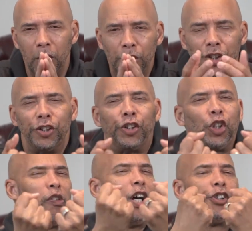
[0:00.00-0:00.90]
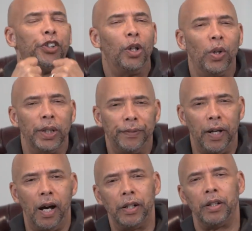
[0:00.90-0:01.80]
We should treasure the Word of
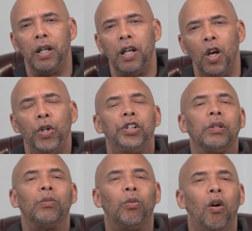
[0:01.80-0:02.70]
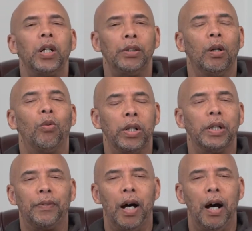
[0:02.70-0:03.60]
God. We should want the
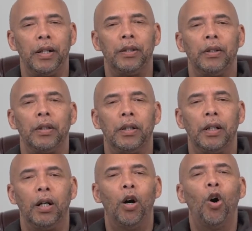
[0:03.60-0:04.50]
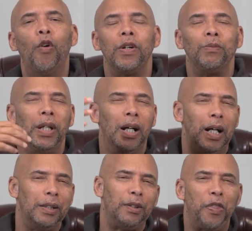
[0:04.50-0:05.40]
Word of God over and
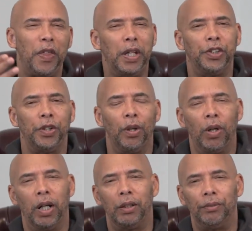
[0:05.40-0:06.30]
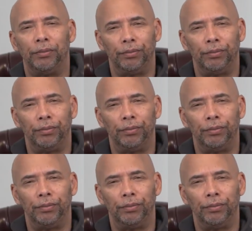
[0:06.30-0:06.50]
beyond the things of the world.